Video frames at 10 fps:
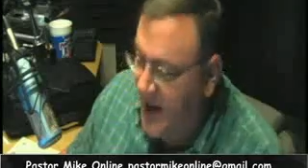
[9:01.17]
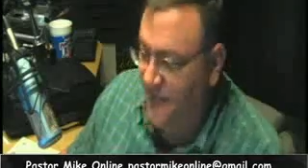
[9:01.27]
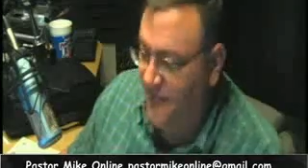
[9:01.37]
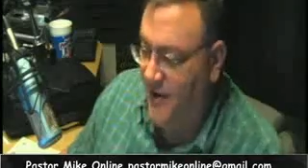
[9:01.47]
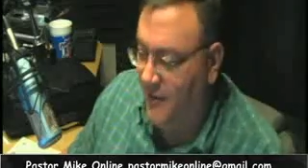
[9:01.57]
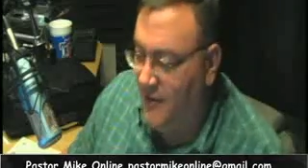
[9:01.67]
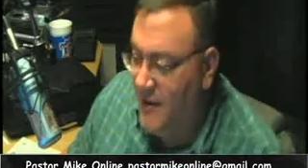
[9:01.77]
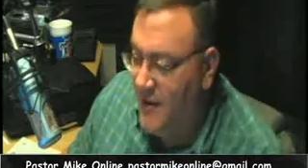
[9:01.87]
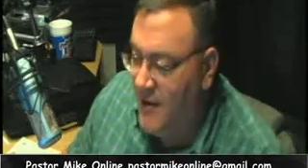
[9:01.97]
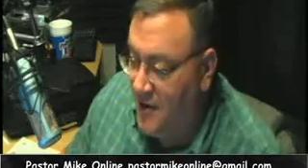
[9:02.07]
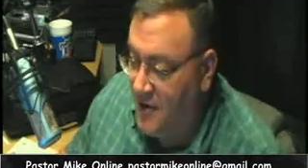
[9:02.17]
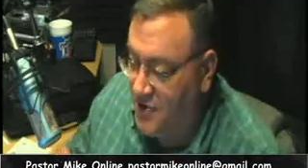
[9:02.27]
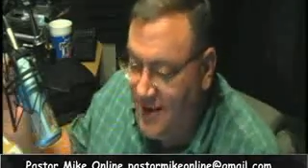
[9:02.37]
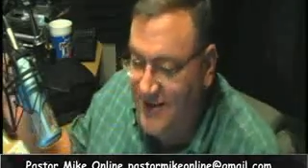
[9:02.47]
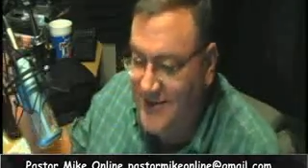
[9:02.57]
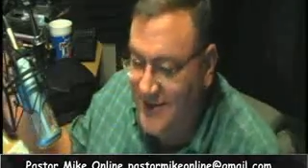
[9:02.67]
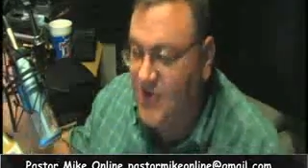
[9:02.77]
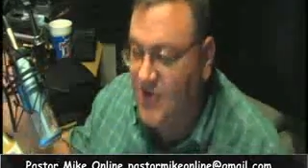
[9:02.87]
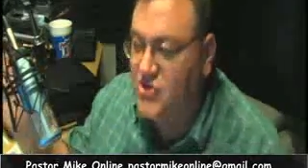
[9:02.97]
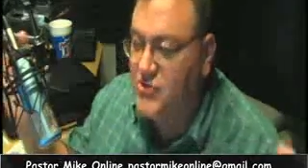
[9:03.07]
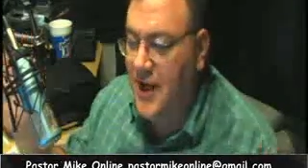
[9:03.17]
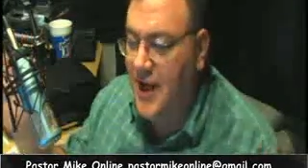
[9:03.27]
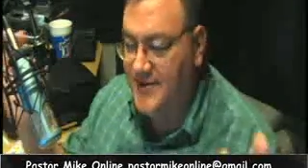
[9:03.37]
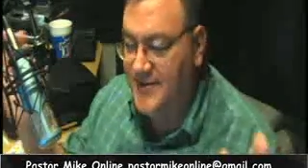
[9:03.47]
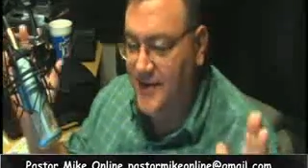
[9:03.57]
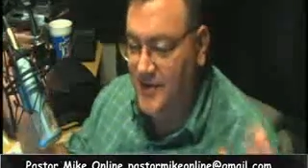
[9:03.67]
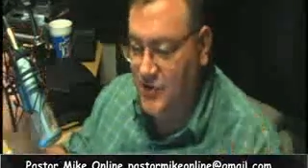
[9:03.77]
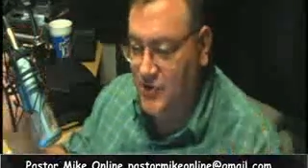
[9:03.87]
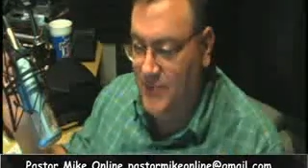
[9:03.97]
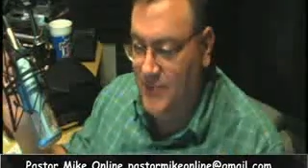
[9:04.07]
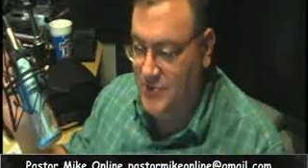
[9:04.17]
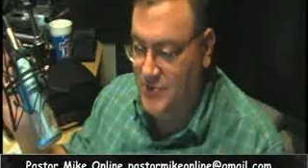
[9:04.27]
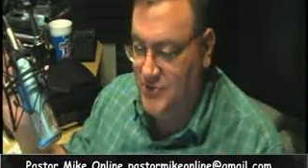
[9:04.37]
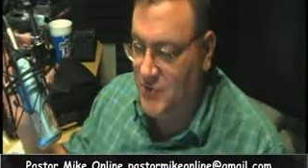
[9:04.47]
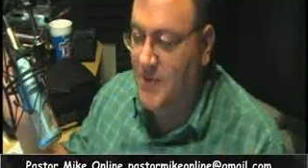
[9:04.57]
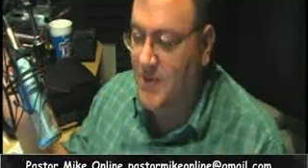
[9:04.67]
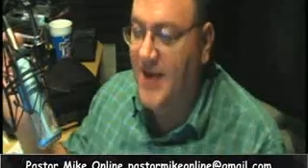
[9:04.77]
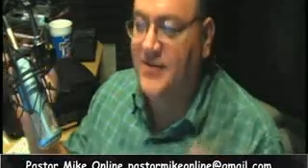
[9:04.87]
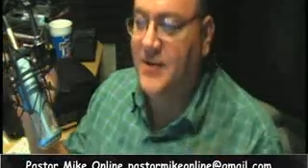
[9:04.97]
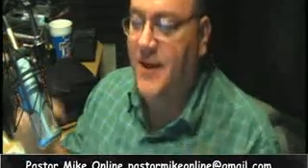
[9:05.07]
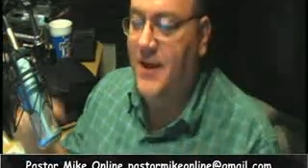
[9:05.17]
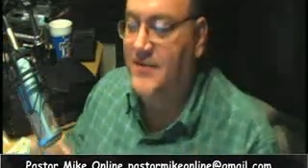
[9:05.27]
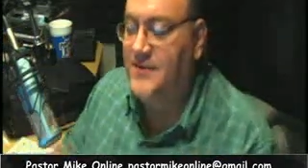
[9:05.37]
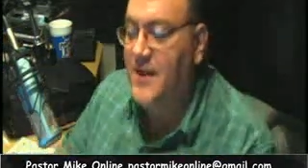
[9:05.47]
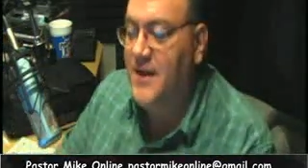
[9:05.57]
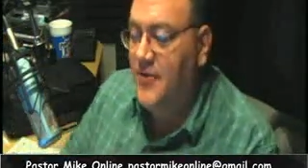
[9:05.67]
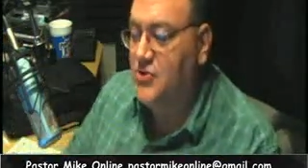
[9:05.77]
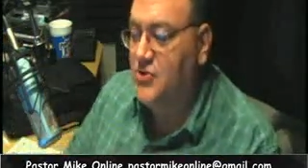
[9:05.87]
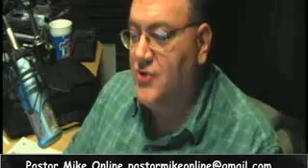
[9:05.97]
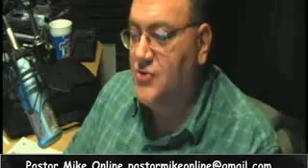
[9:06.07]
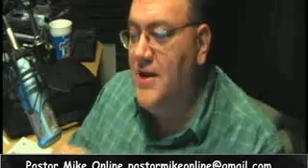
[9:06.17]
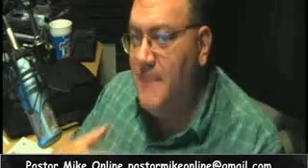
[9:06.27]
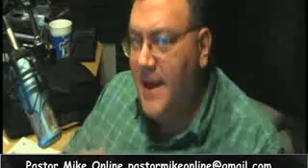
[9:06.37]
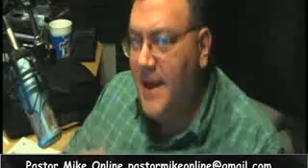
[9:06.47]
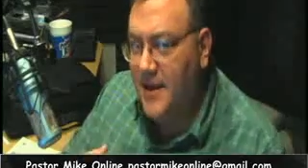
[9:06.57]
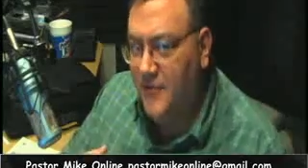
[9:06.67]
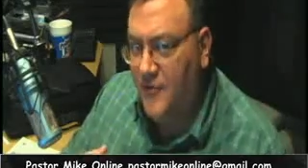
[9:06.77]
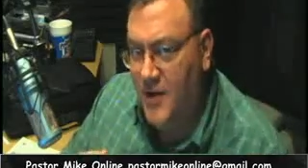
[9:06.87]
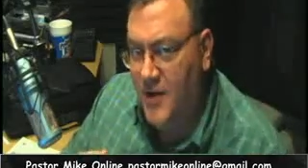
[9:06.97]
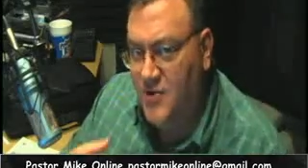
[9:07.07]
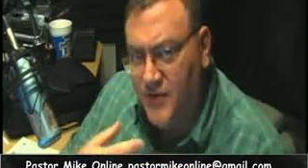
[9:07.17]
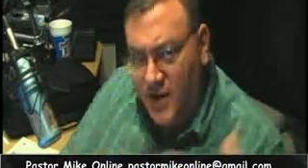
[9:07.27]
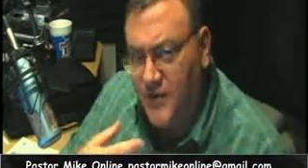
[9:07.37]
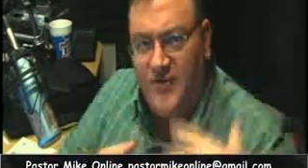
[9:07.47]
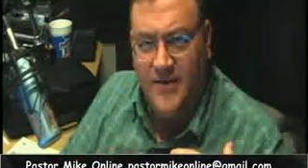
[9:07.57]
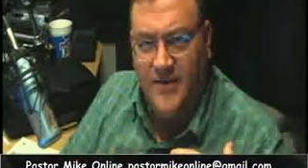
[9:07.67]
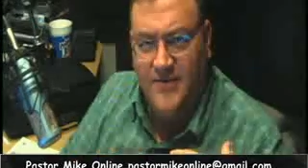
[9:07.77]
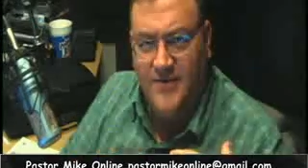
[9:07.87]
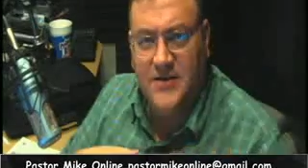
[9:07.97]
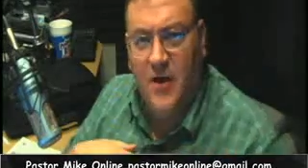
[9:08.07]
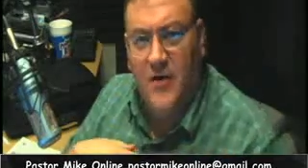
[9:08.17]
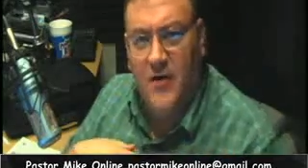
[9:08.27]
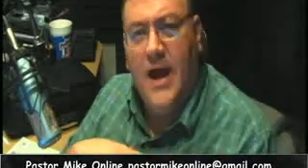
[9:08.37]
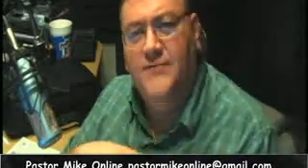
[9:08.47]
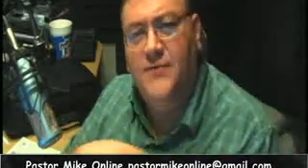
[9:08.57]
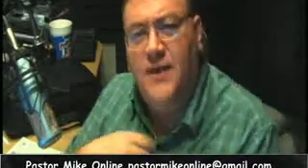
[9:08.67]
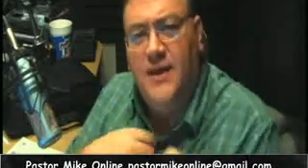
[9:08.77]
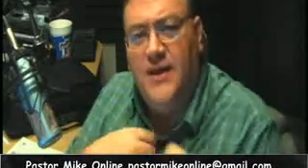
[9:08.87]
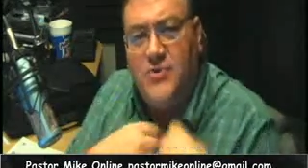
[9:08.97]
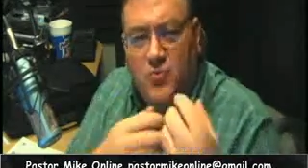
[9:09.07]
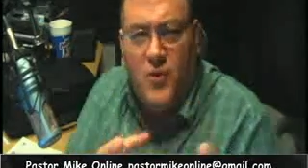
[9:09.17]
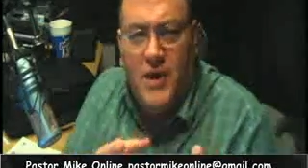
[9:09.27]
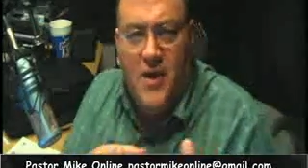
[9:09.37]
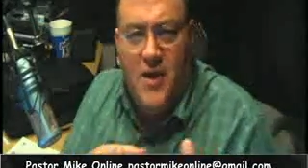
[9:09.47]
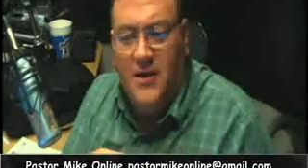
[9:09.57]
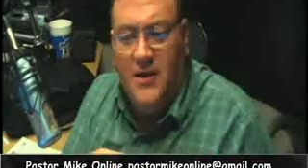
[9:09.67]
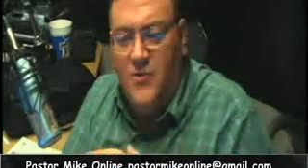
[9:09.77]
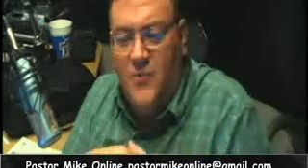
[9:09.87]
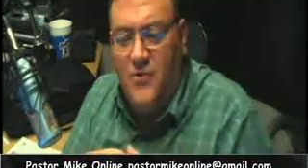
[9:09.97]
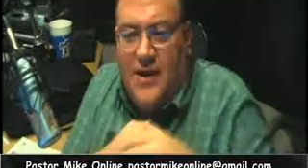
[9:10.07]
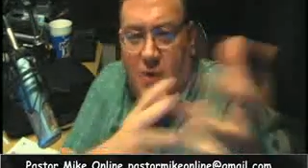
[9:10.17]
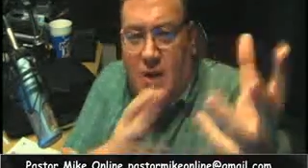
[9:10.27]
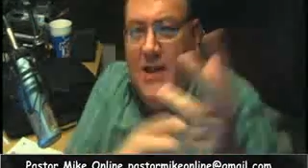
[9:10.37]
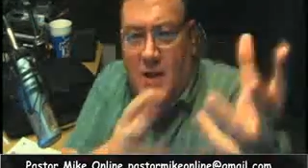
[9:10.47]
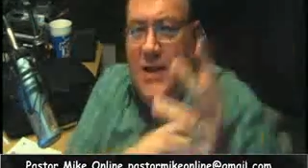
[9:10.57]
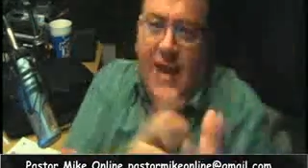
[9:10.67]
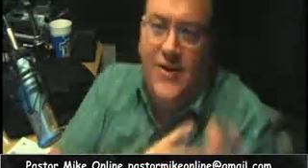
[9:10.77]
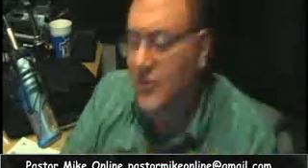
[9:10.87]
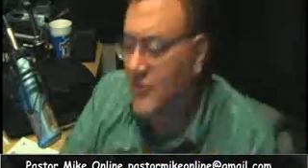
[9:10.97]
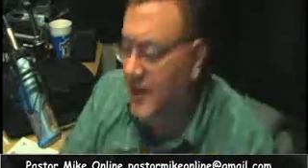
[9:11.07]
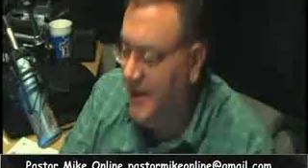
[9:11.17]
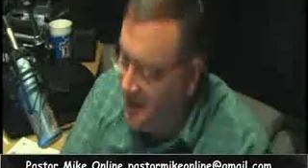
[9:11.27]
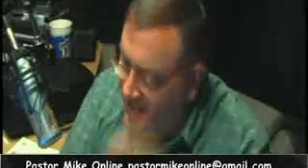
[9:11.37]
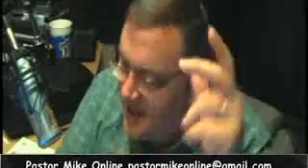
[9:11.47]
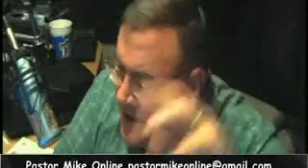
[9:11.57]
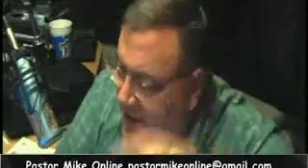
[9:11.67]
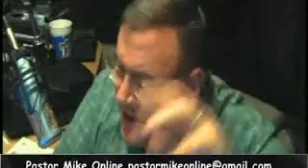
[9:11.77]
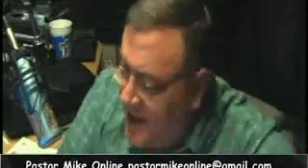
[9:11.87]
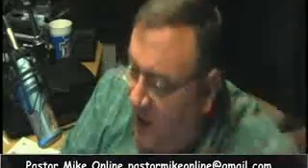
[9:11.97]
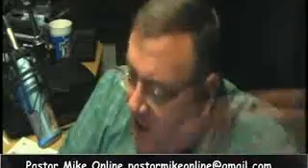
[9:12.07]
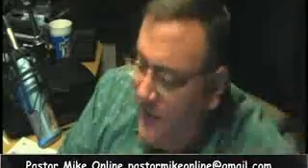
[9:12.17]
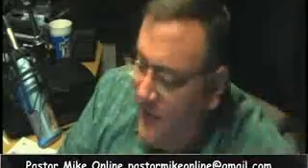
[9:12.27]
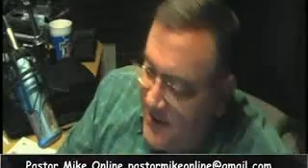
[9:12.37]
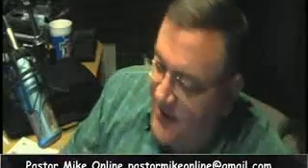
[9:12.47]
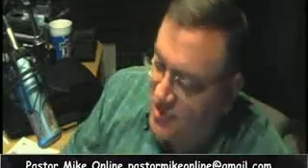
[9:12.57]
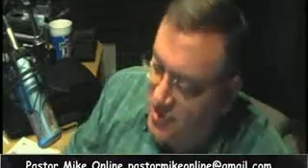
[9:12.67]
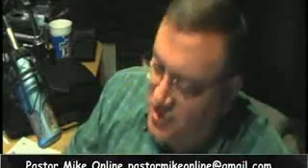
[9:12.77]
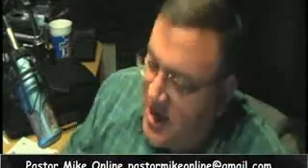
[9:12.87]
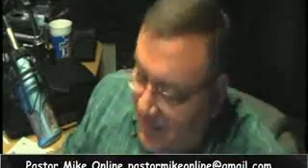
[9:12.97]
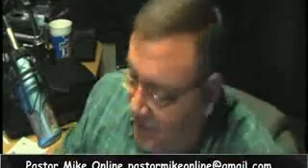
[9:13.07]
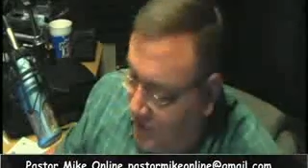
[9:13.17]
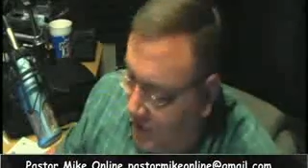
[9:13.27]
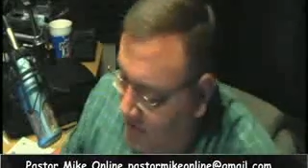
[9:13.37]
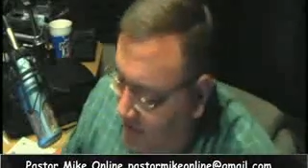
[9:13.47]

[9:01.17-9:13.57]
out there, they're contextualizing the scriptures, which basically means they're trying to make it fit into the context of our lives so that it's real and that we can relate to it and and all of this other jive talk